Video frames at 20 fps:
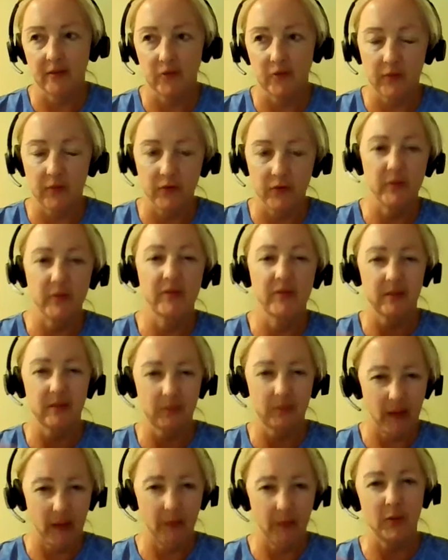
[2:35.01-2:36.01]
So I
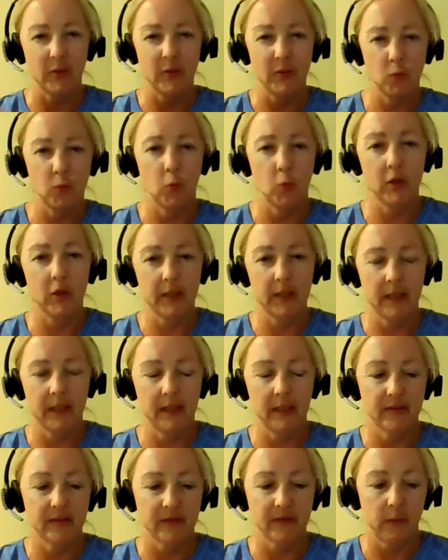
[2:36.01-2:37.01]
was always
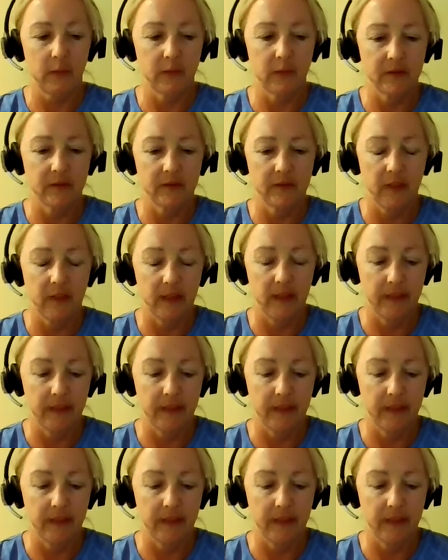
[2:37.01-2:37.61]
working as I was